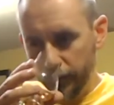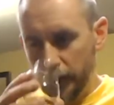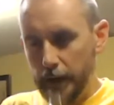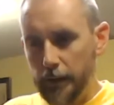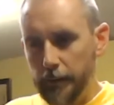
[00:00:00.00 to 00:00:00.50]

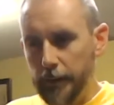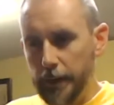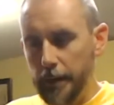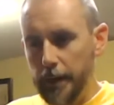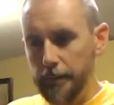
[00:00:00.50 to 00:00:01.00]

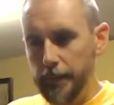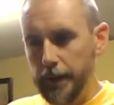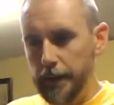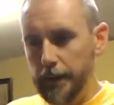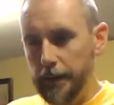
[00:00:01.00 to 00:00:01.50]

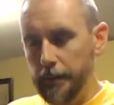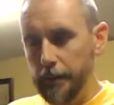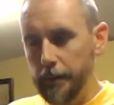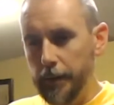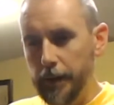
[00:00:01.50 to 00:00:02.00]

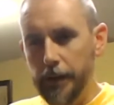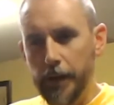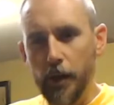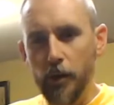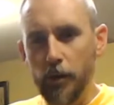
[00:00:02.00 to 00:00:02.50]
The
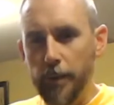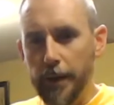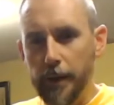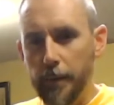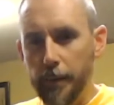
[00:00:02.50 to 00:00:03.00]
oak may
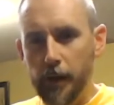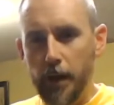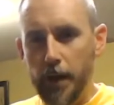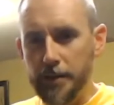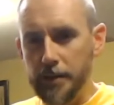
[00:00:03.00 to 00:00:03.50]
come
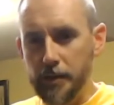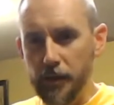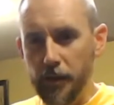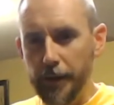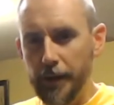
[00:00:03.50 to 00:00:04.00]
across as a
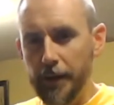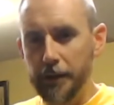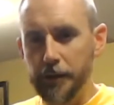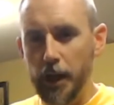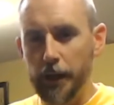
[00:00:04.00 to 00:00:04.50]
little bit kind
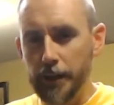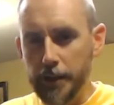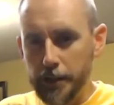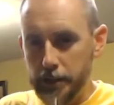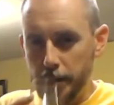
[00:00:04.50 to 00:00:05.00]
of chalky,
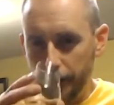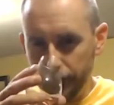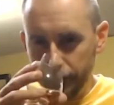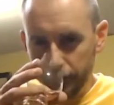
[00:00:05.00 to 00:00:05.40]
dusty,